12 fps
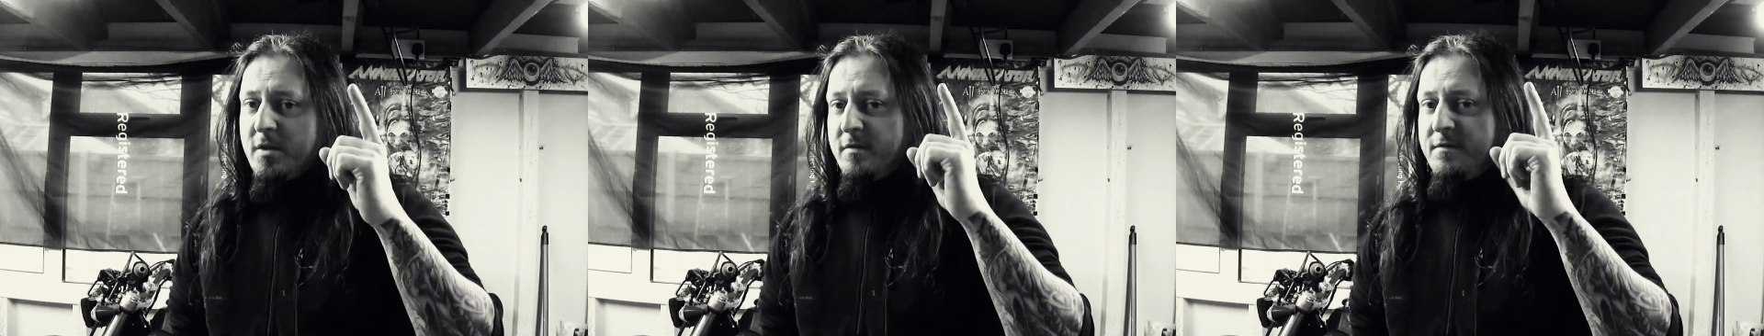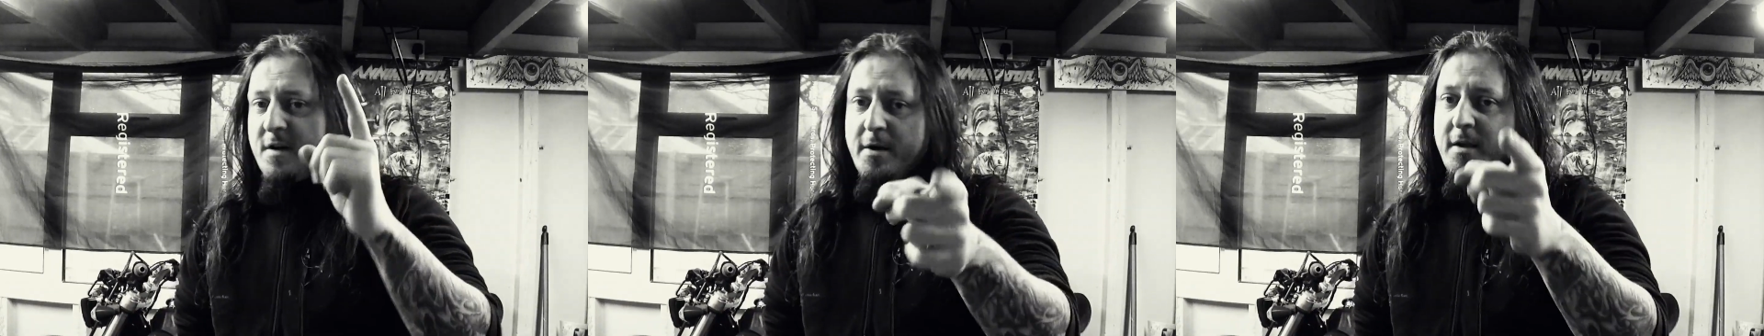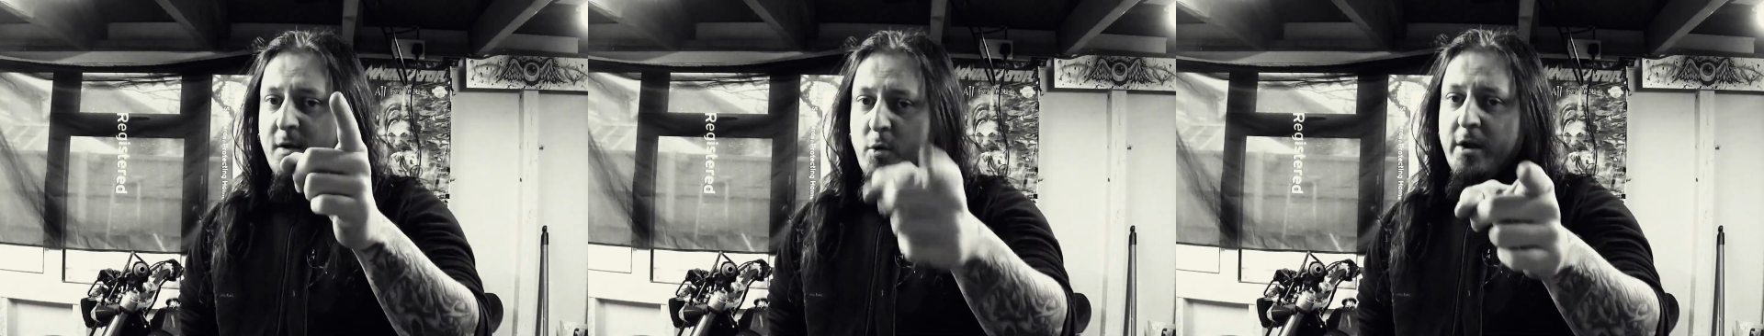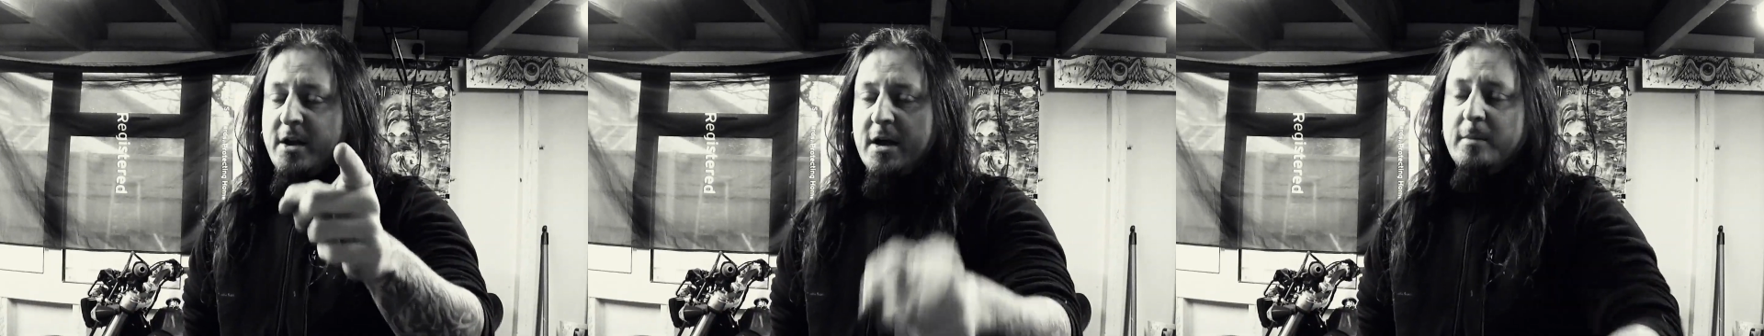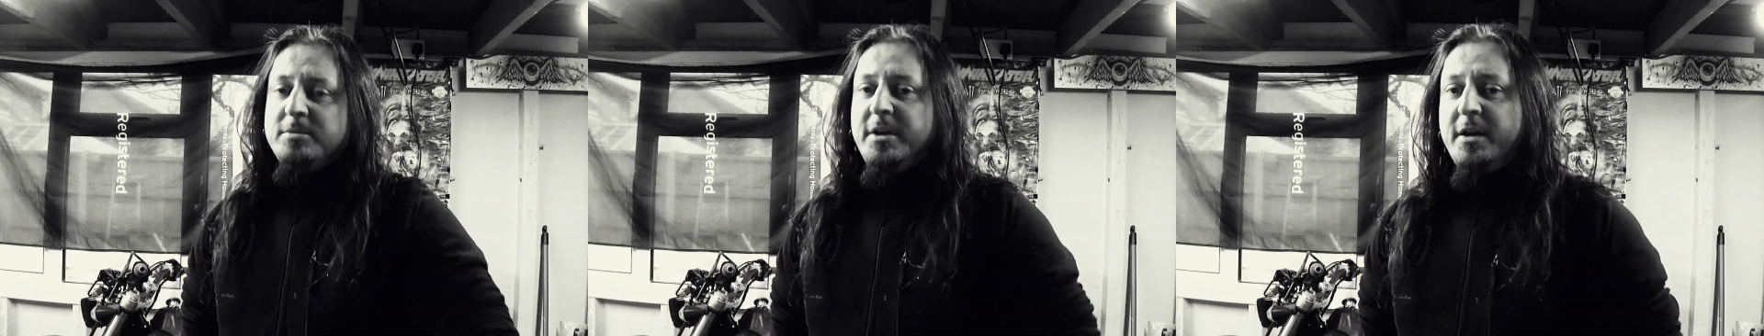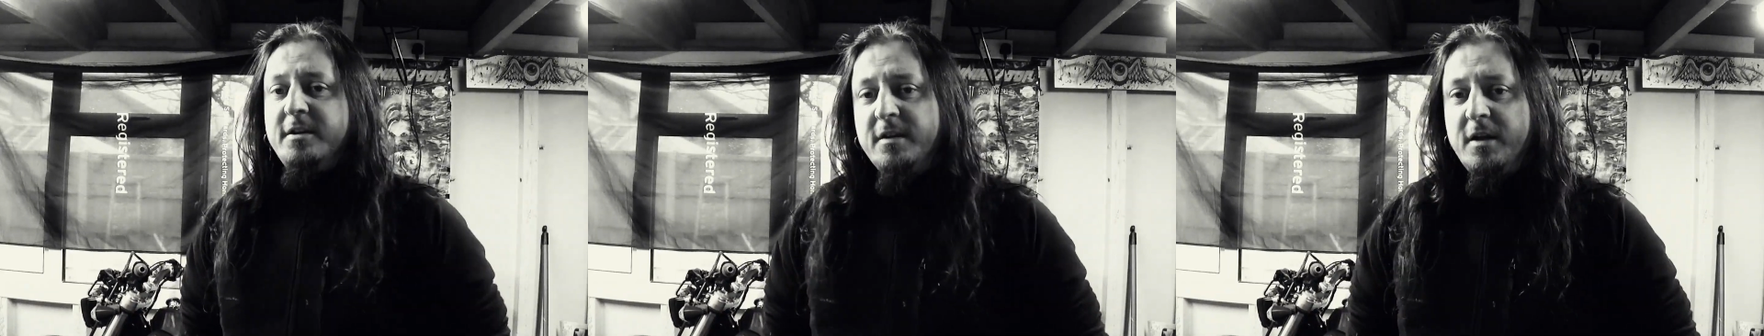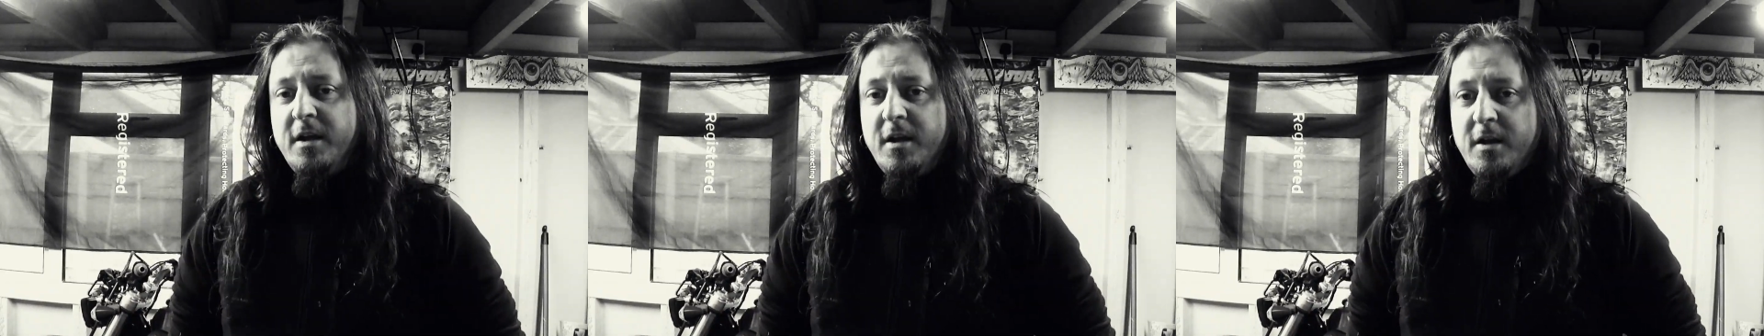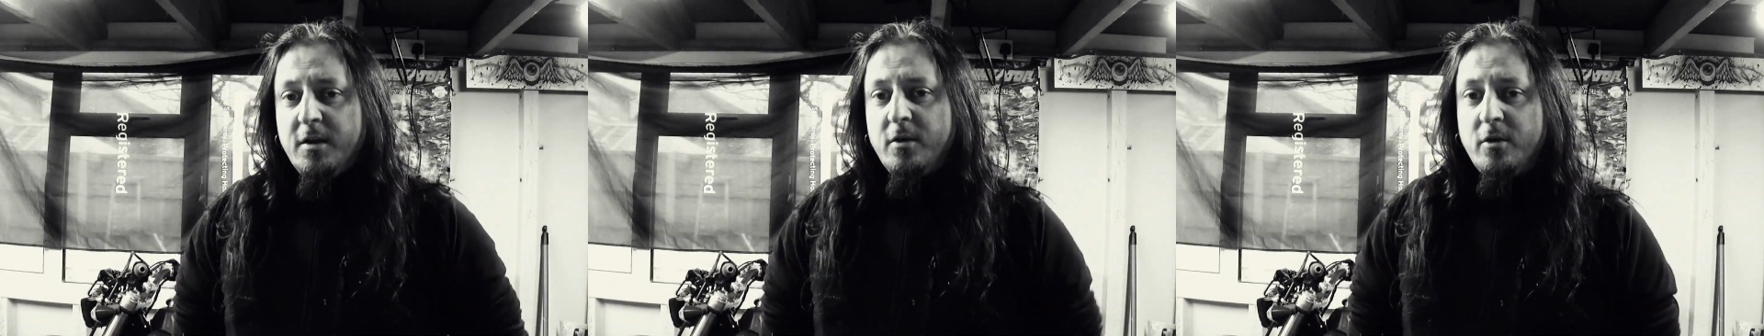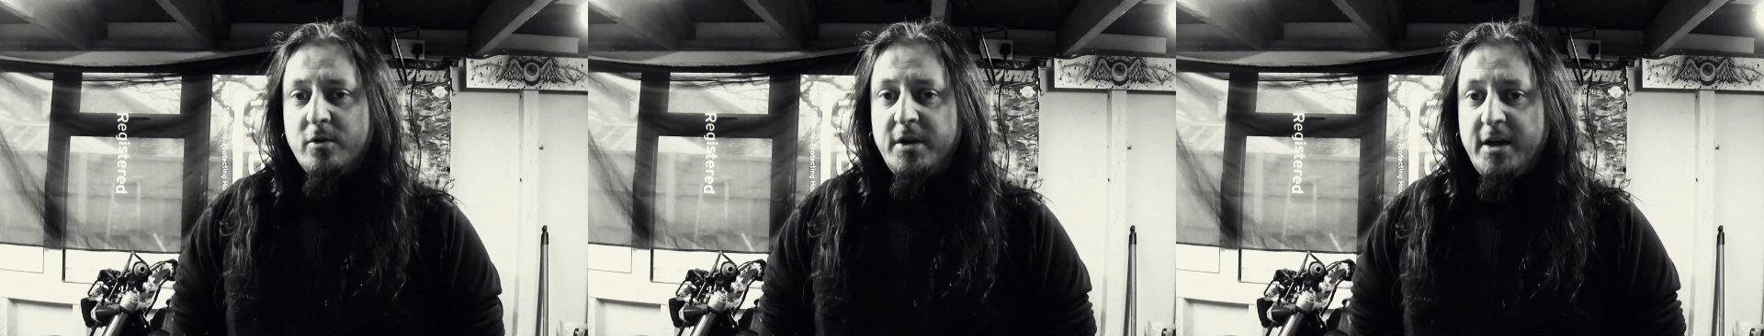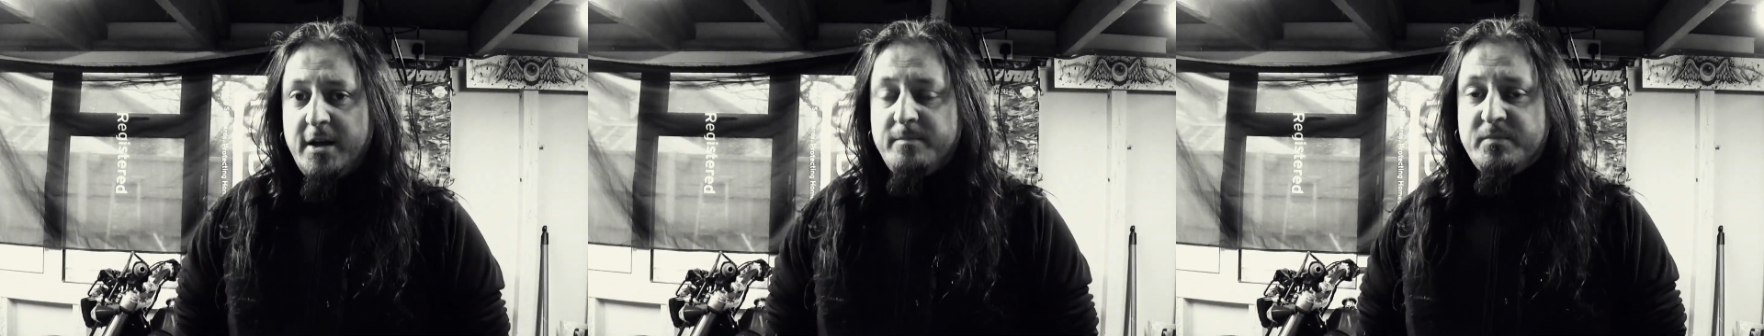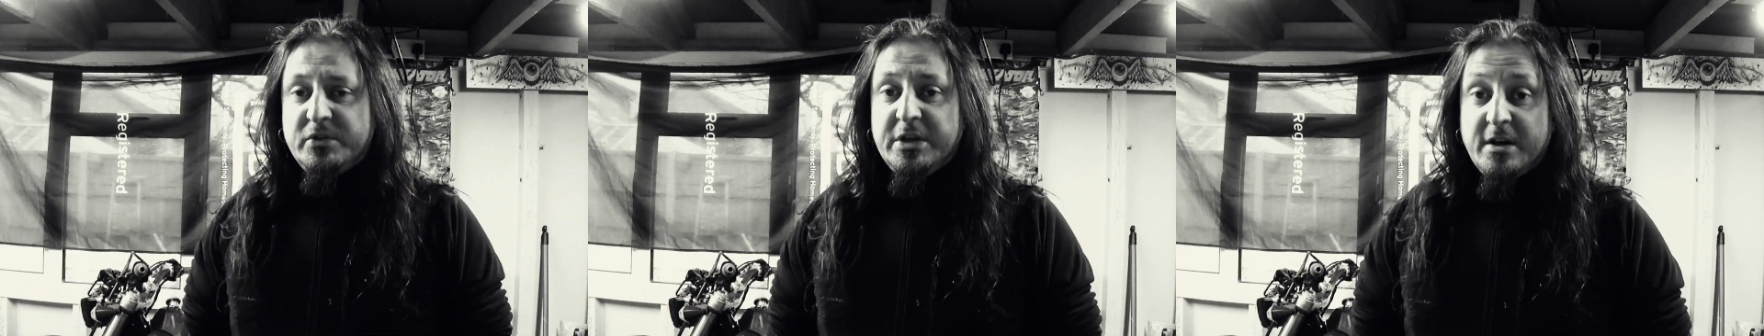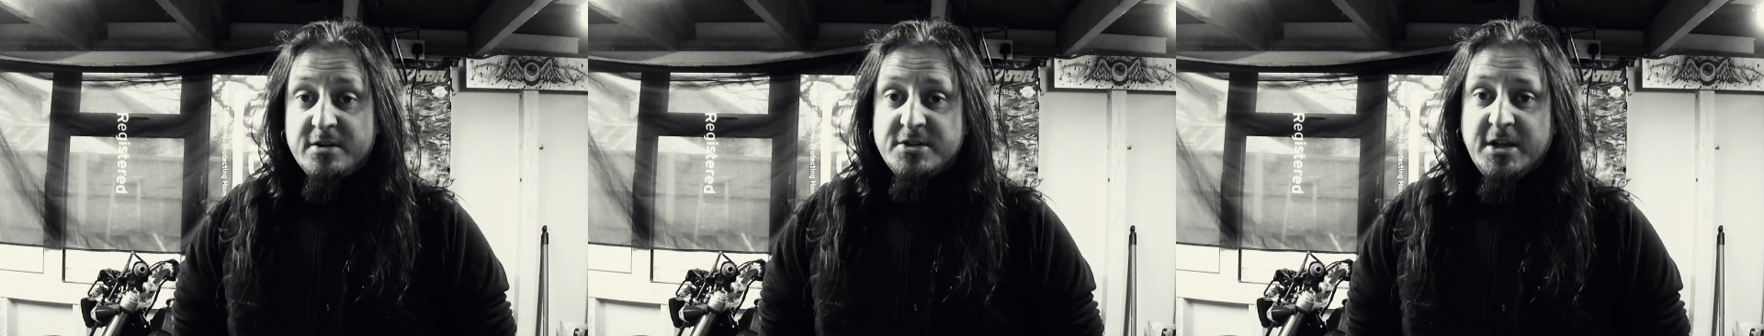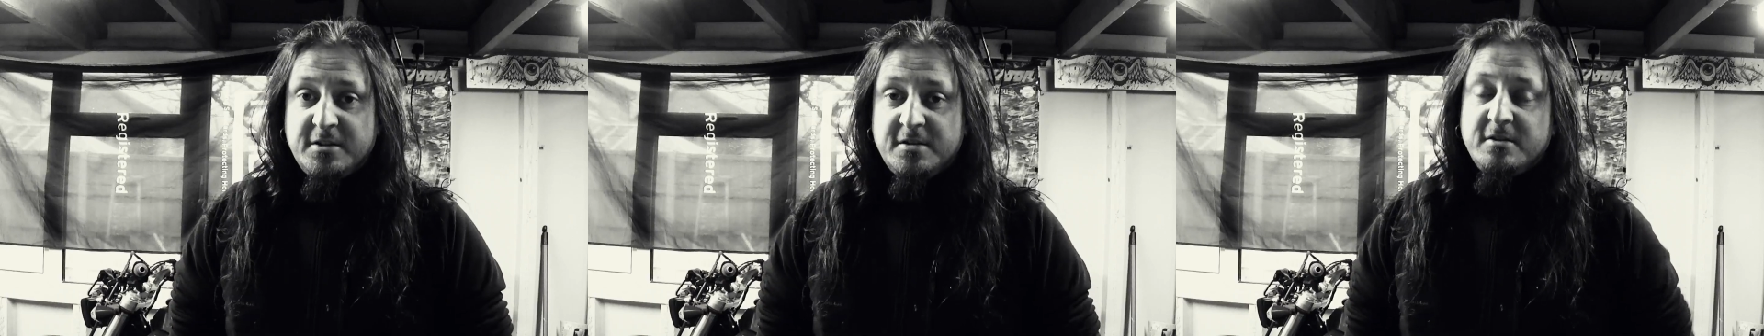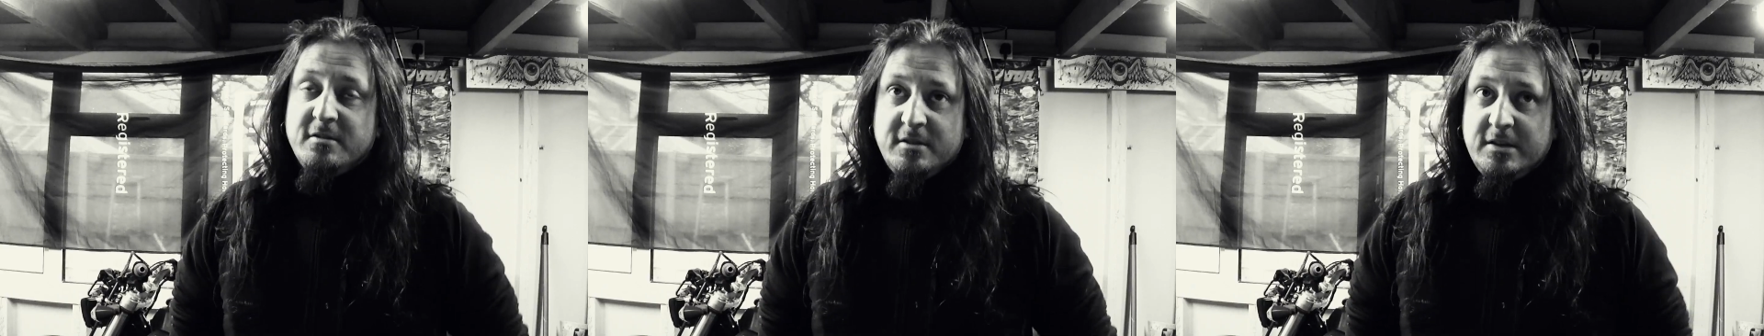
a very quick update on a DRZ.